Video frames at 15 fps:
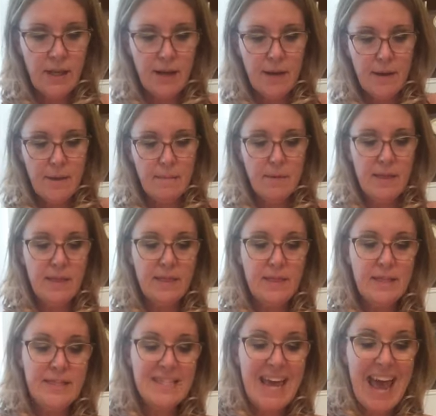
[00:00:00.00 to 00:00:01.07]
Um,
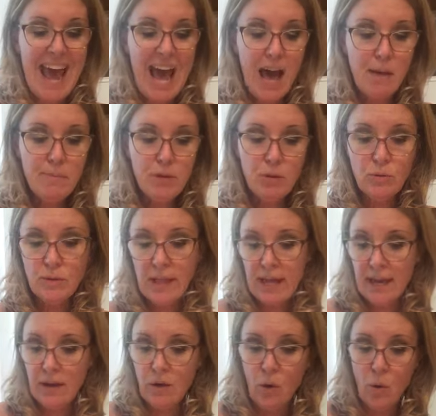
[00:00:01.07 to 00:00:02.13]

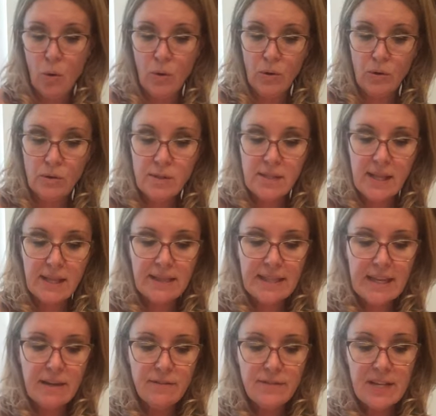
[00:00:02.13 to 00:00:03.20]
tabulate corals
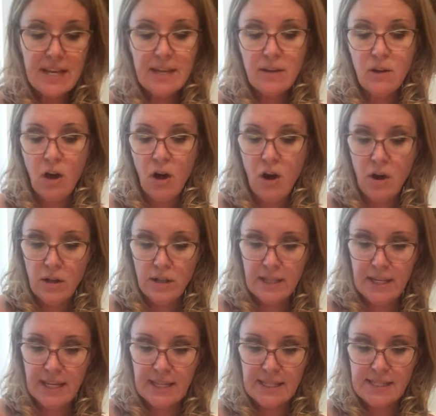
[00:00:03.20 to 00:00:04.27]
lived in
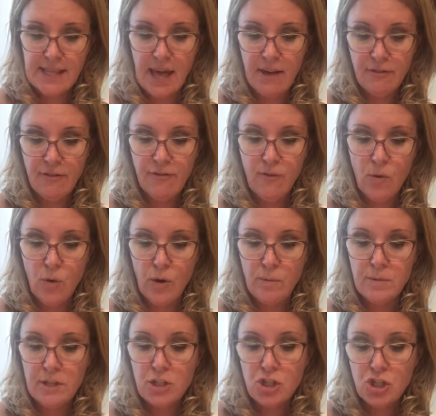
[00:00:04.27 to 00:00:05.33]
colonies that
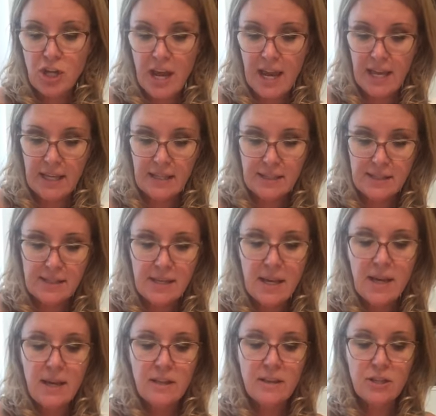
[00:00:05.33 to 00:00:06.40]
formed chains.
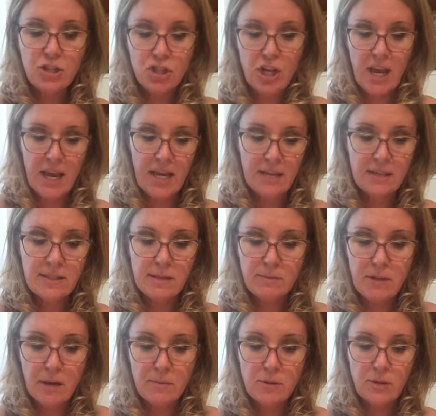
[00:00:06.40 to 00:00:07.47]
The chains
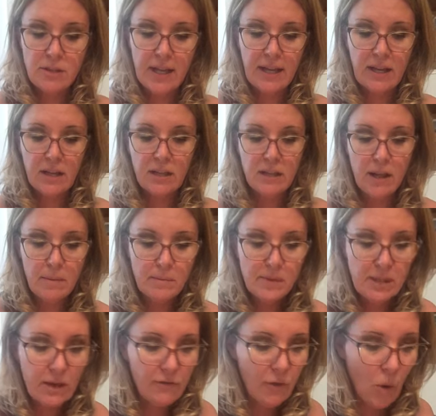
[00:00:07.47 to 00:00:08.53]
sometimes look like clumps
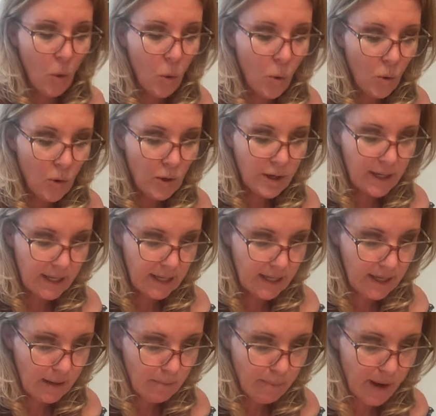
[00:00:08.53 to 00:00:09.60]
of
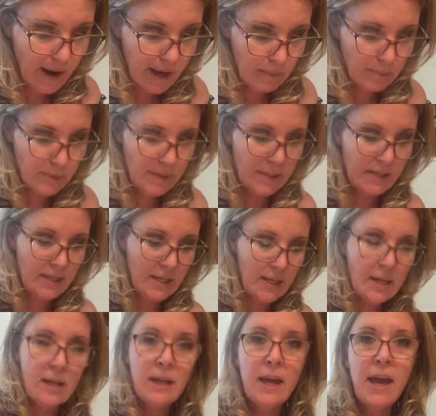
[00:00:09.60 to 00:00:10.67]
organ pipes.
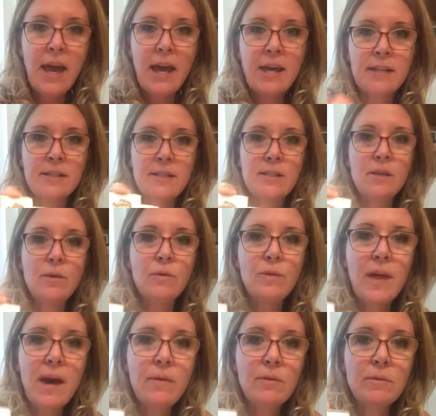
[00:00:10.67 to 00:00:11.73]
And so
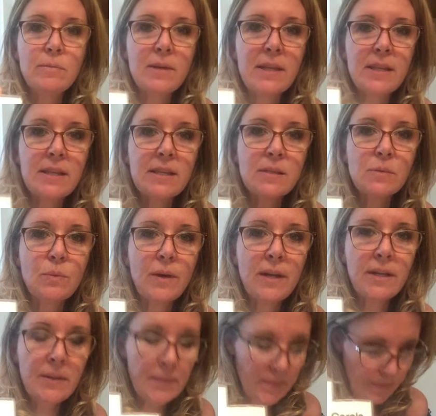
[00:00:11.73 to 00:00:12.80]
that would be this
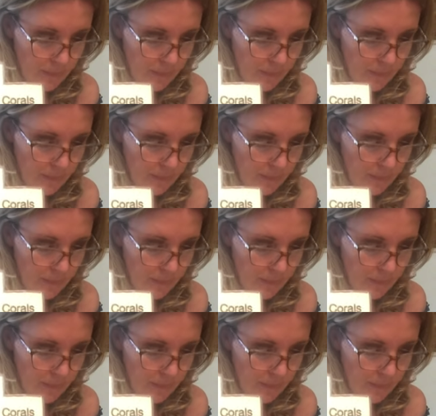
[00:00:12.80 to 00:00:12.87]
one.